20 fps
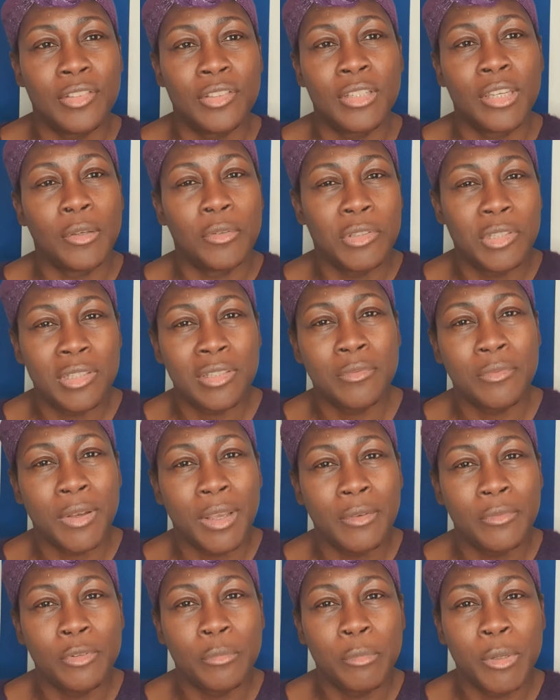to go into
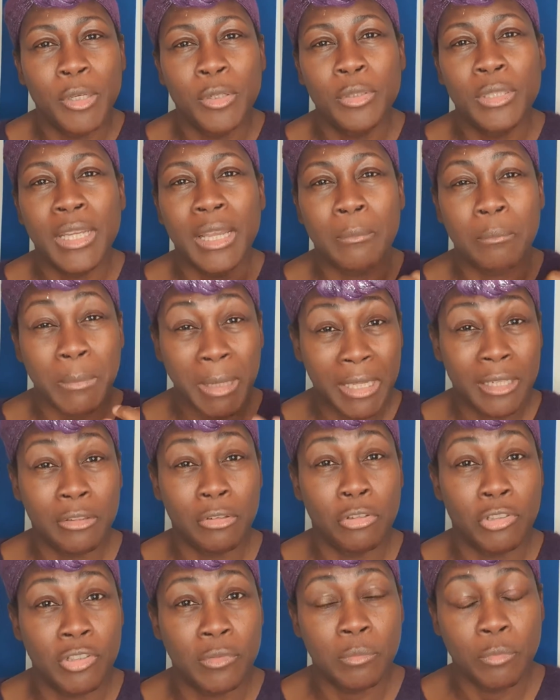survival mode and make
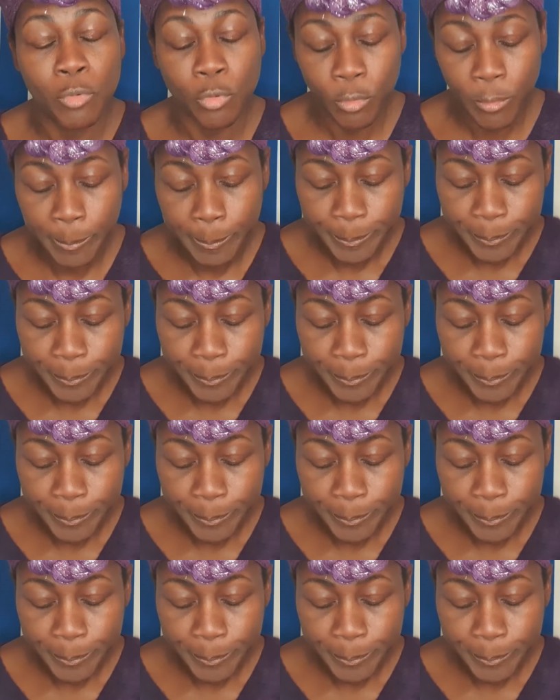lots more.